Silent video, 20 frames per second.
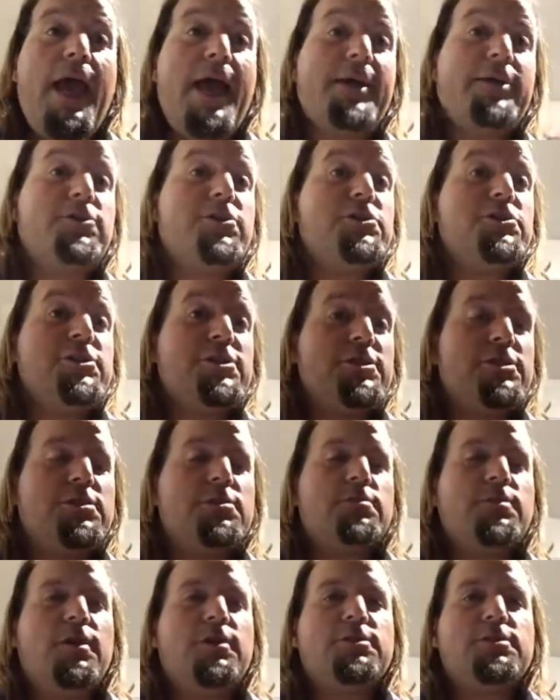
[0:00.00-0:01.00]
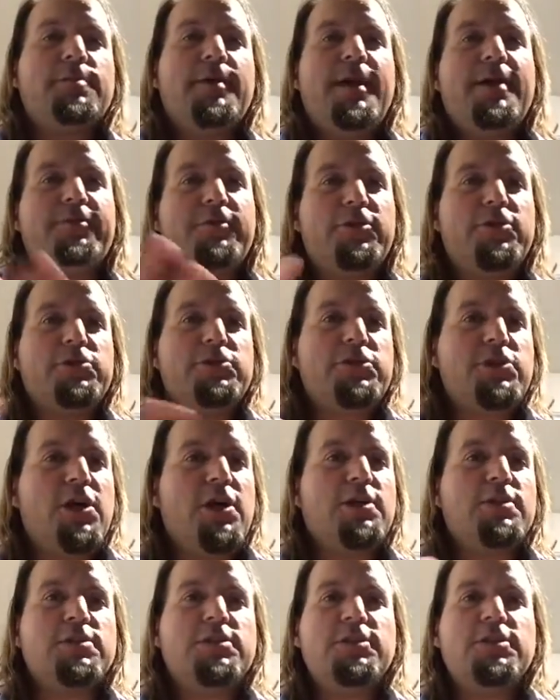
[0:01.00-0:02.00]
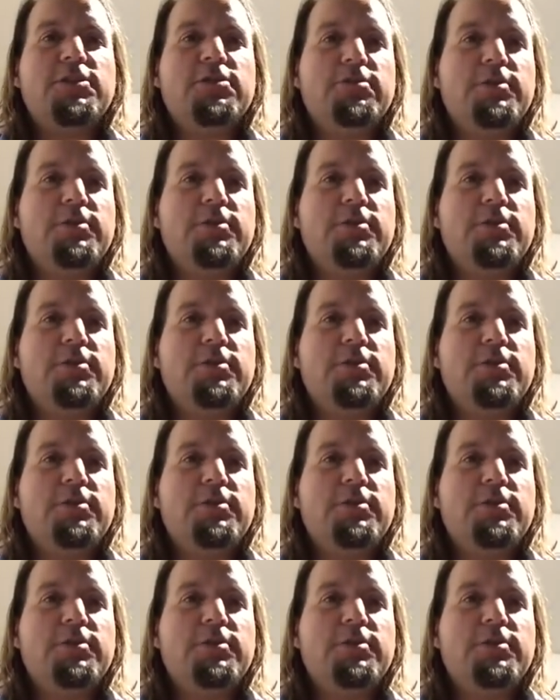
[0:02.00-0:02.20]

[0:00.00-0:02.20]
And curses. We also might have curse cards that